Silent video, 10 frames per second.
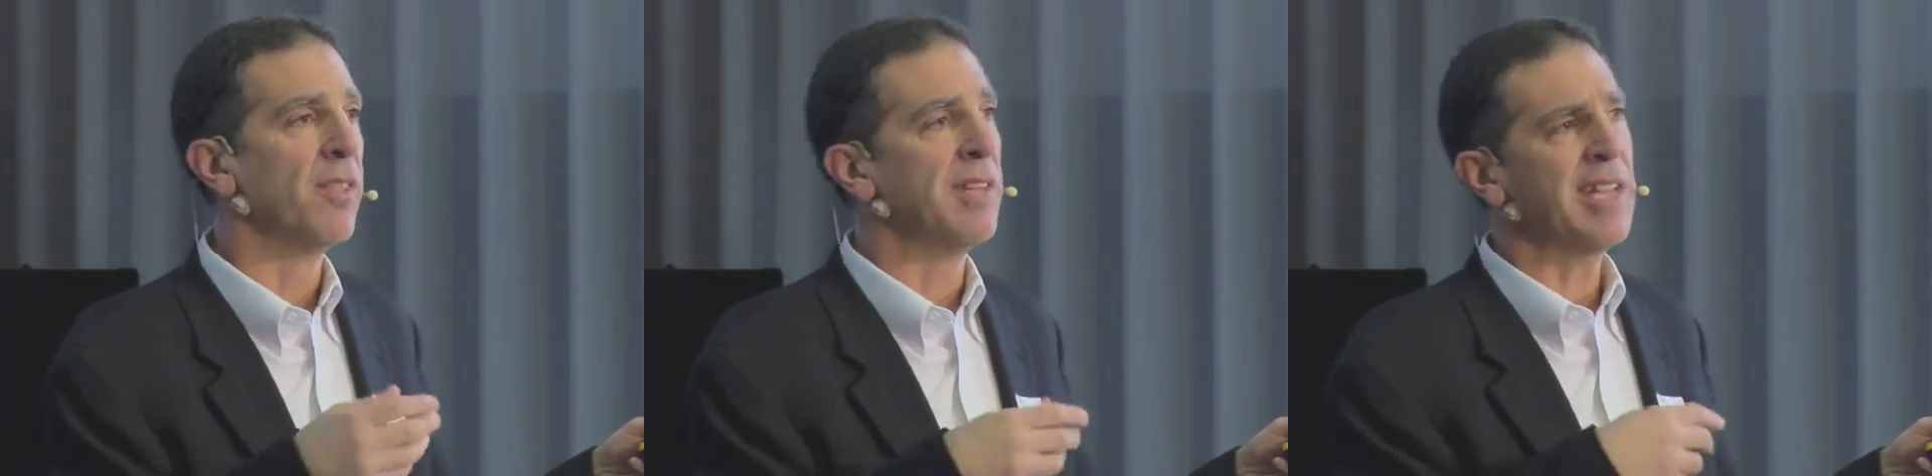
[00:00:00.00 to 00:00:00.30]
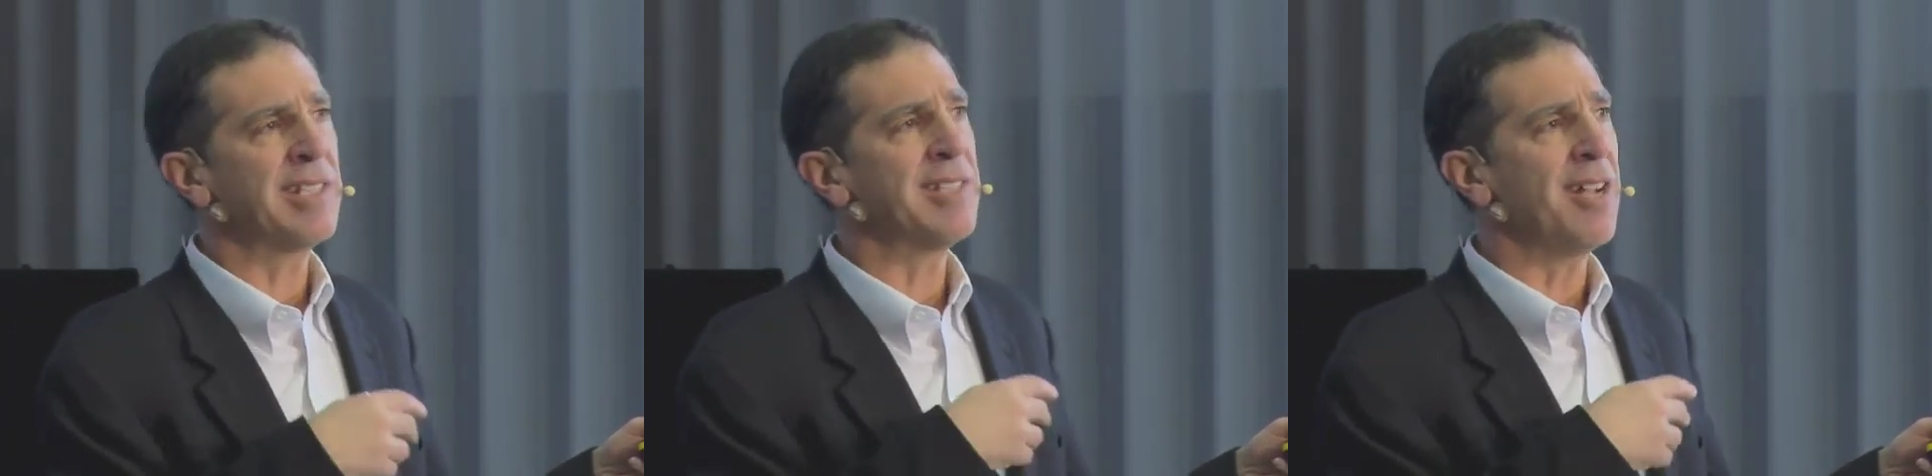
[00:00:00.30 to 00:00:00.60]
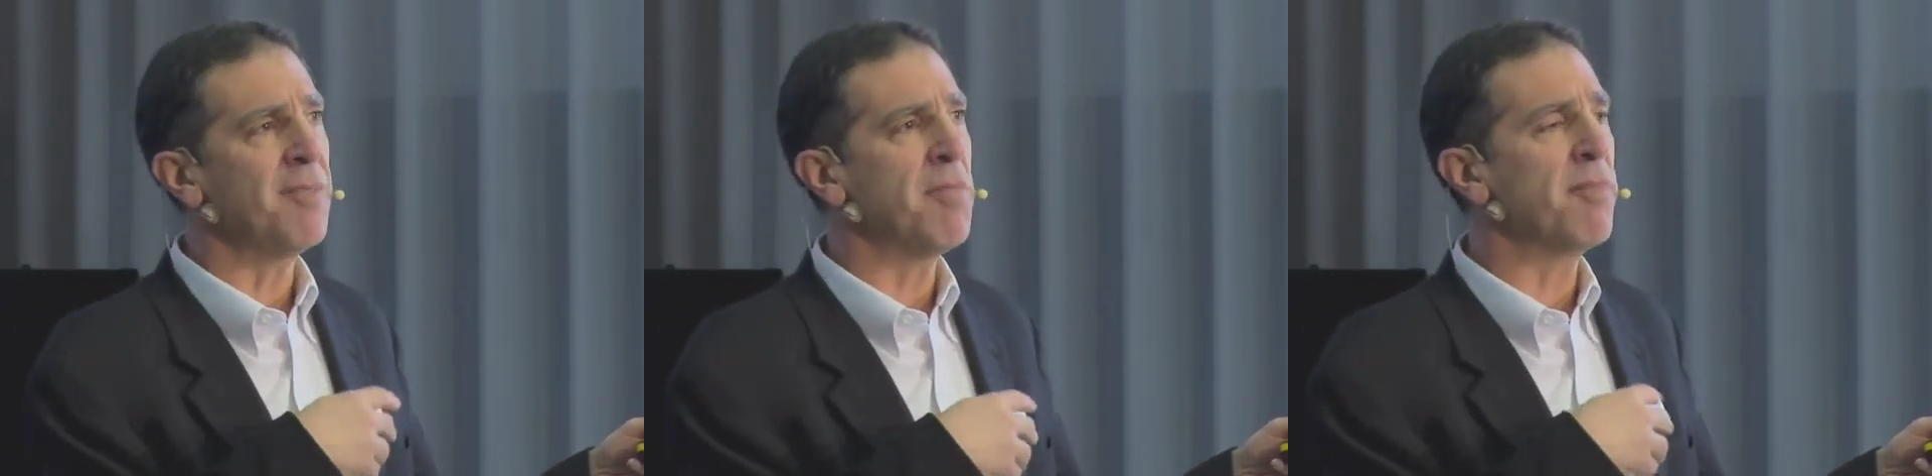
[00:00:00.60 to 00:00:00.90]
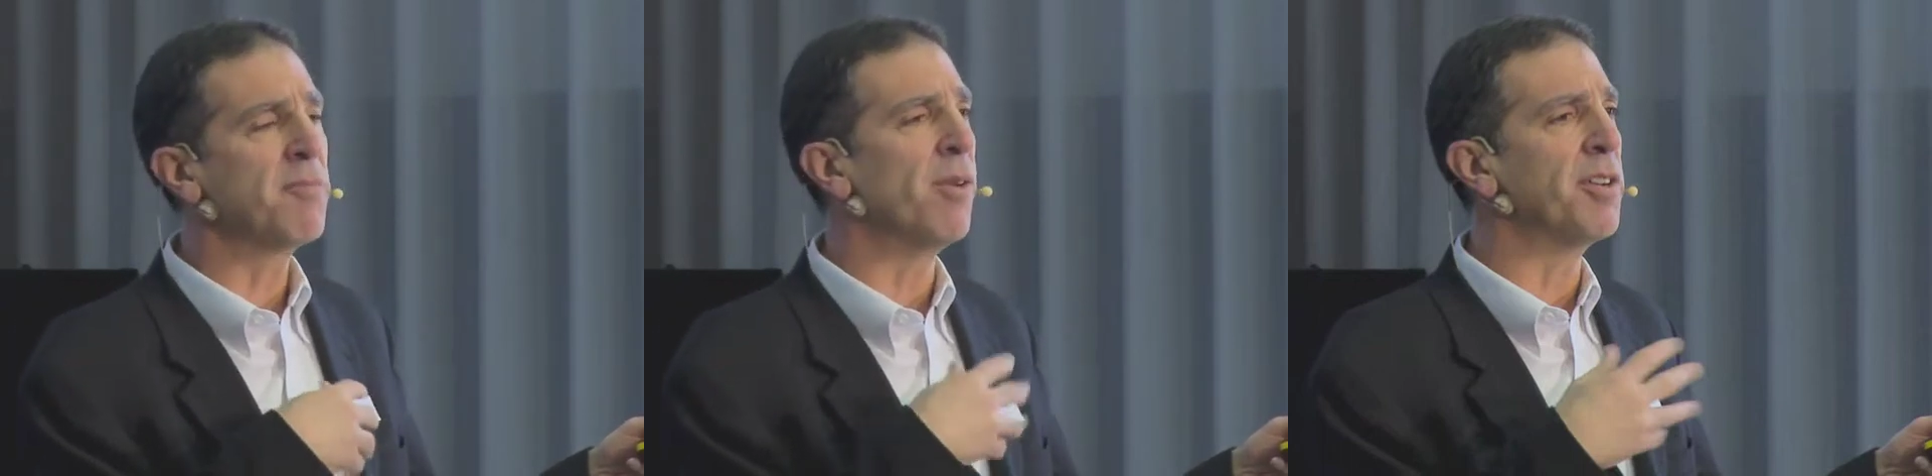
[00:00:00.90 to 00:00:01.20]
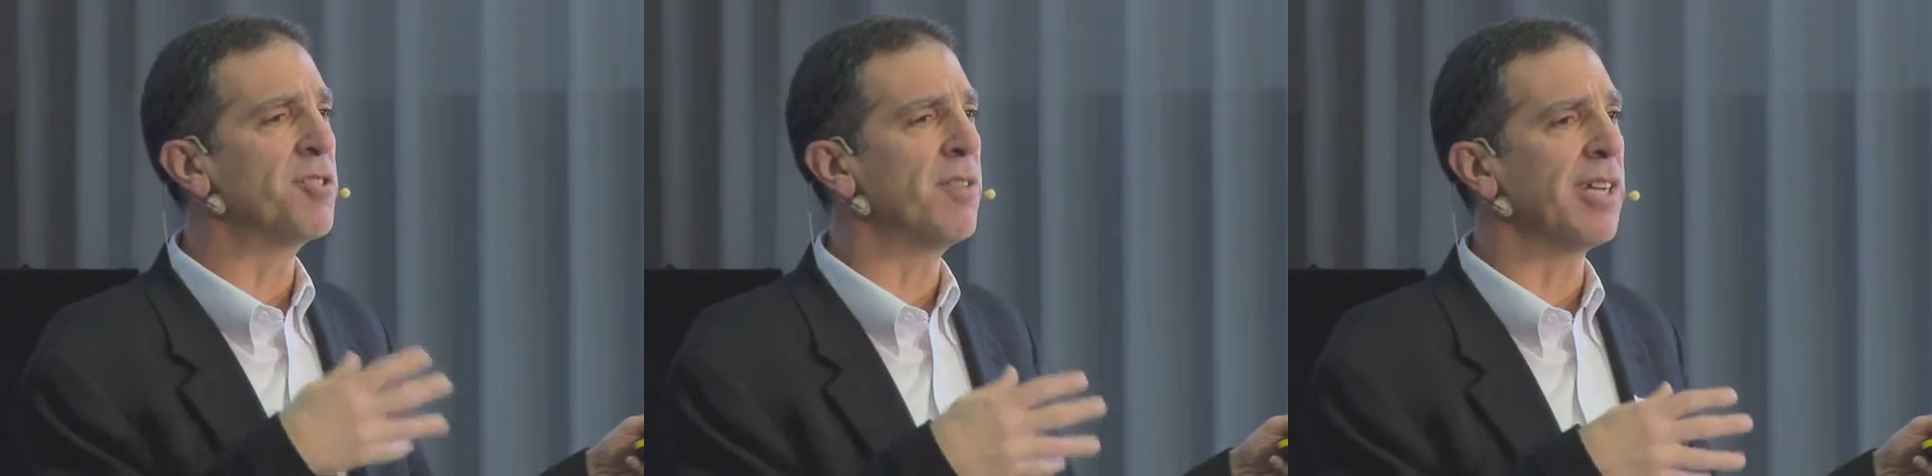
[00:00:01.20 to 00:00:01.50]
The next time I'm
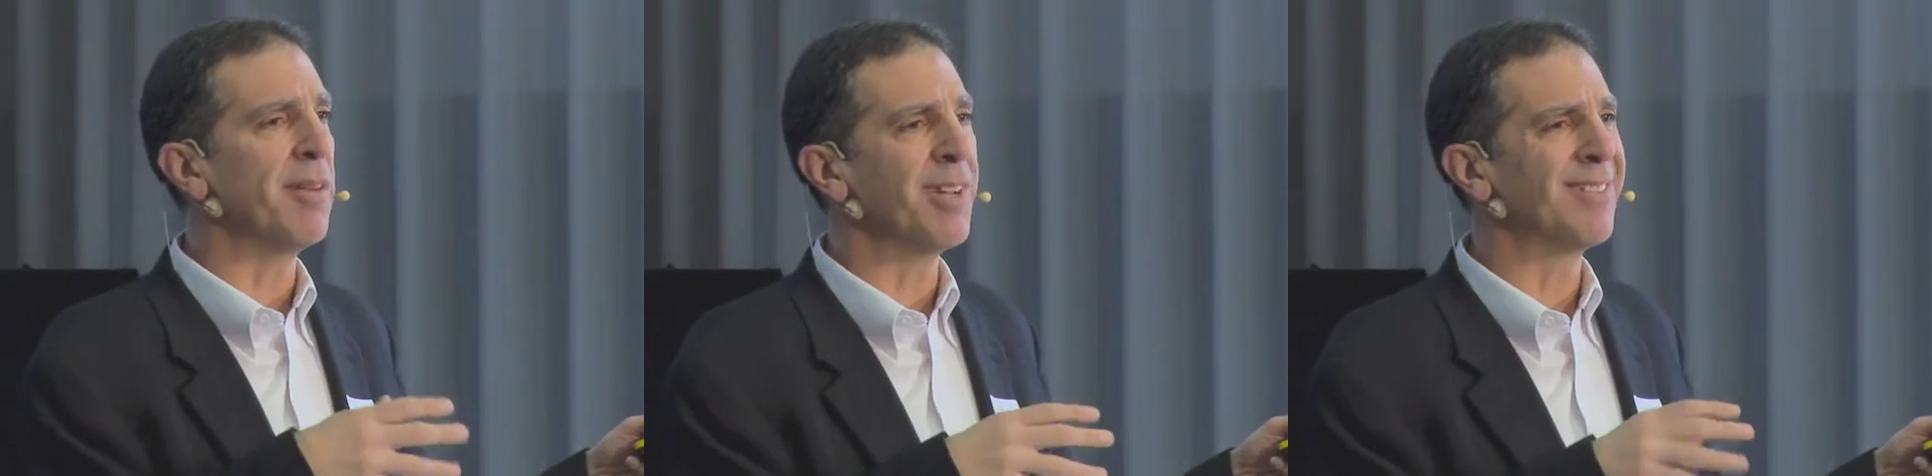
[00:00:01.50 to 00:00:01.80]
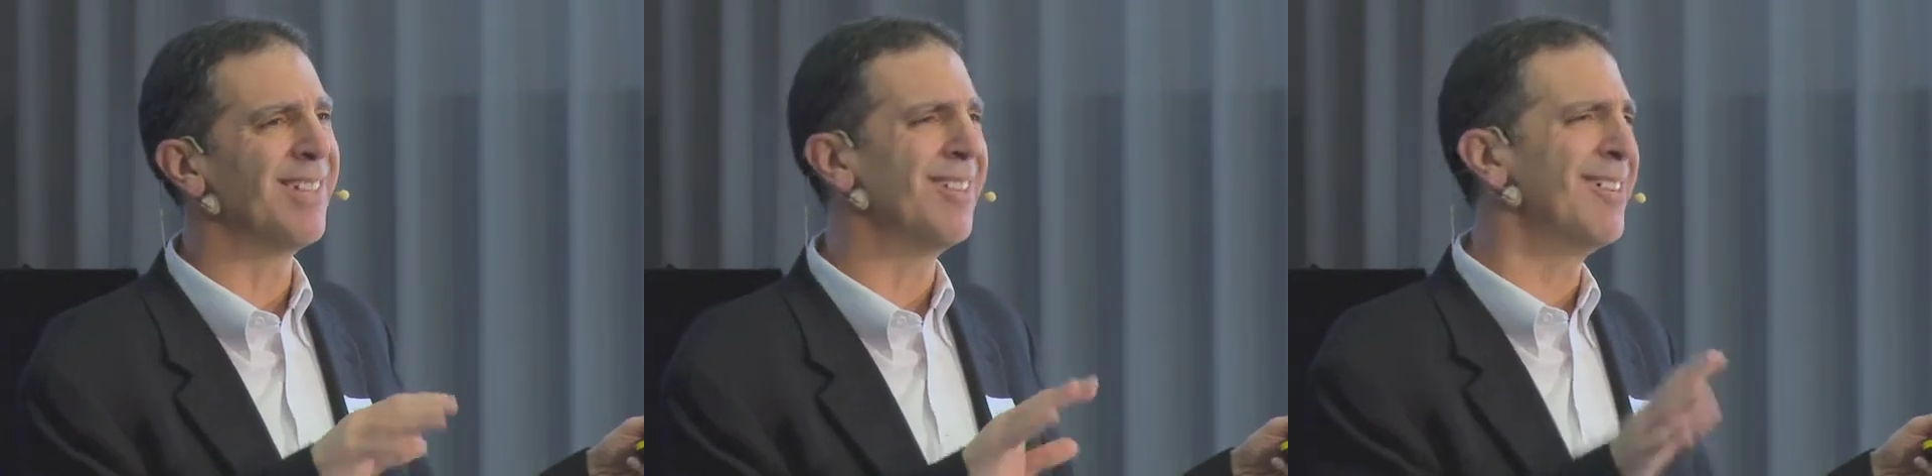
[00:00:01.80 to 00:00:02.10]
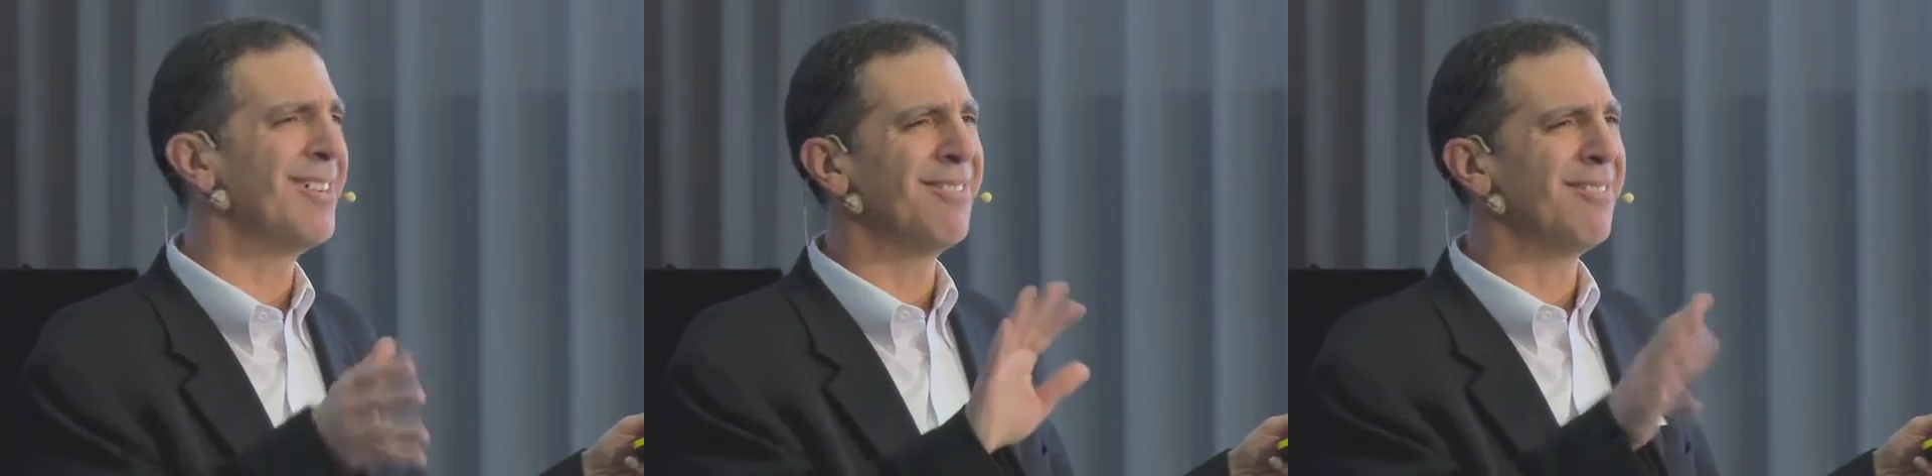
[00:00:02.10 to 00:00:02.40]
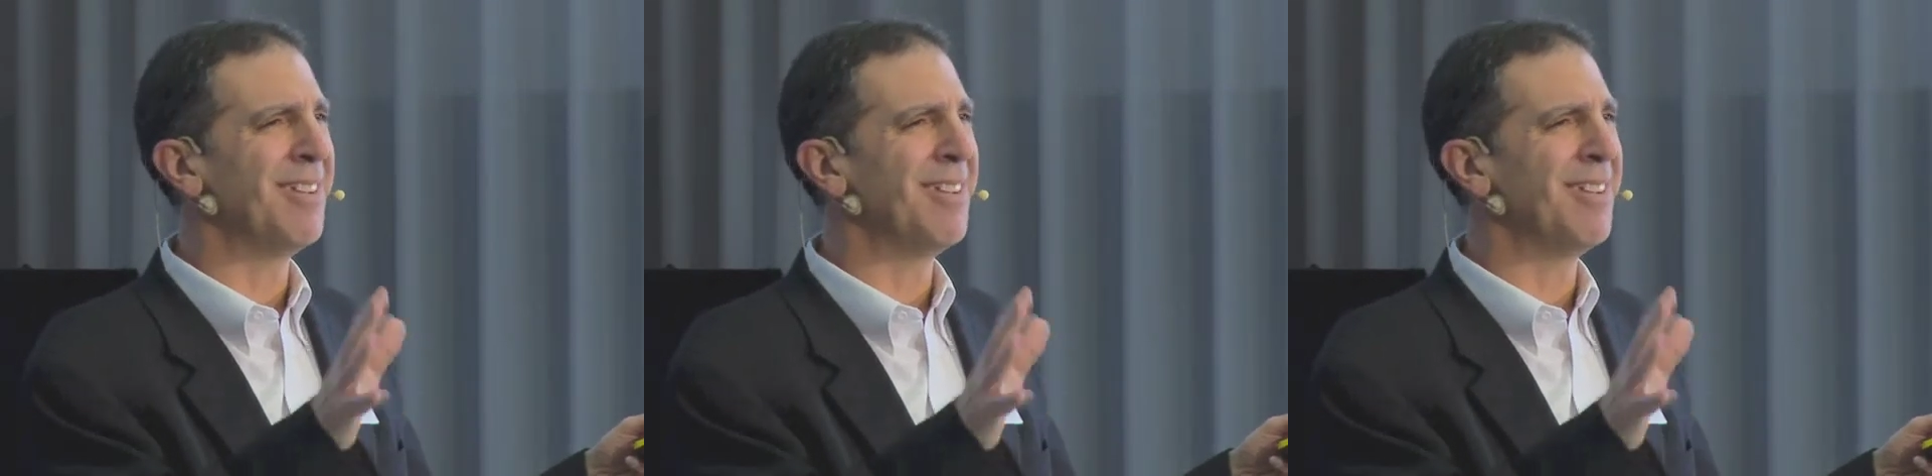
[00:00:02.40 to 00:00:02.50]
going to drink, I might say, oh,